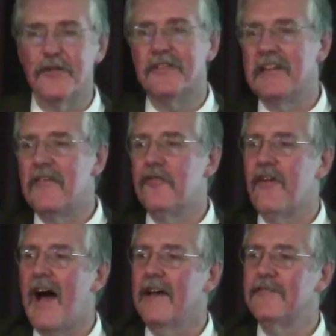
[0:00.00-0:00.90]
You'd see
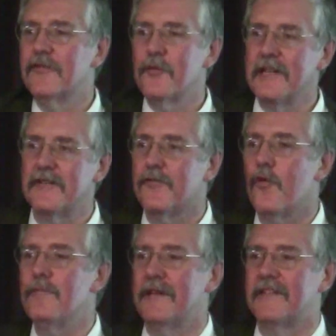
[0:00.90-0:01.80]
5 for each
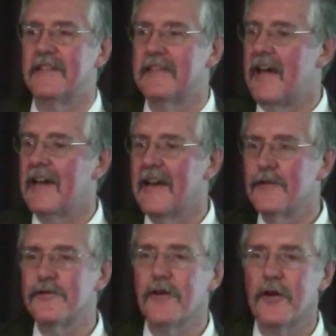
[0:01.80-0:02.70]
4 bits in the data,
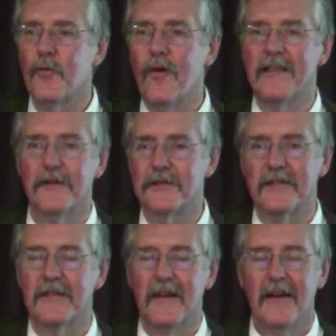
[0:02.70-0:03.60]
and there's
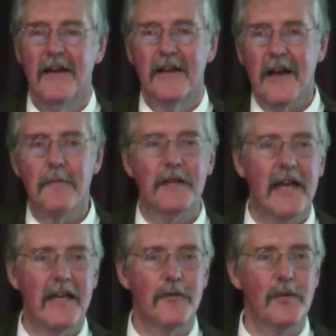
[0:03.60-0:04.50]
a
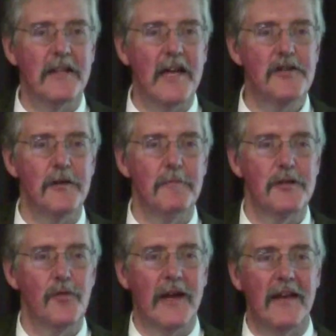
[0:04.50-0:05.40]
complicated relation
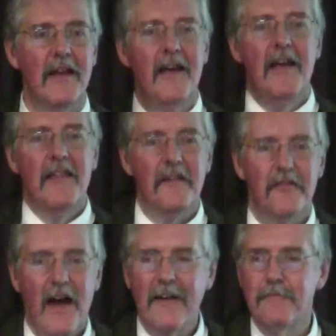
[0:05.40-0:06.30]
between the
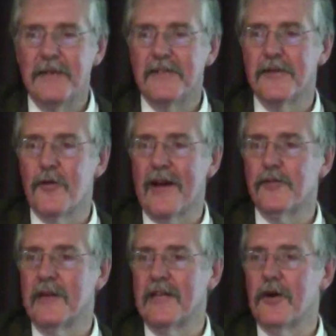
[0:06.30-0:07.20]
5 bits that are
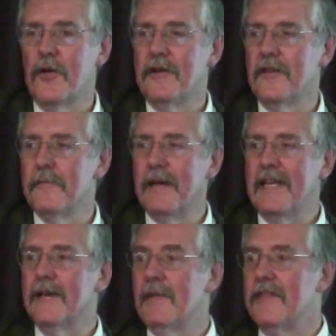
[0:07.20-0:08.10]
actually encoded on the
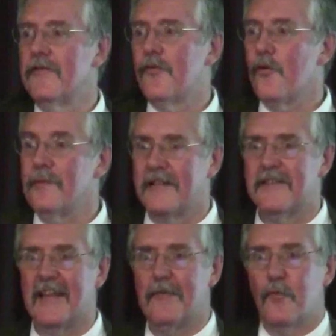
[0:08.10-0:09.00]
medium and the 4
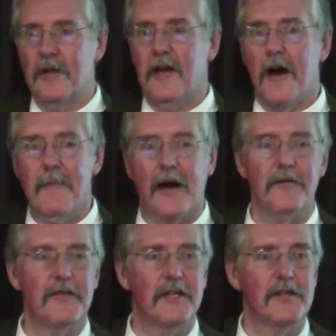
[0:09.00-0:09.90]
bits that will come
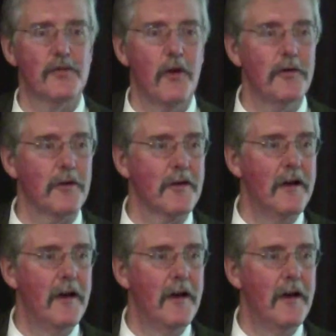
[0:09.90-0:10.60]
out of the controller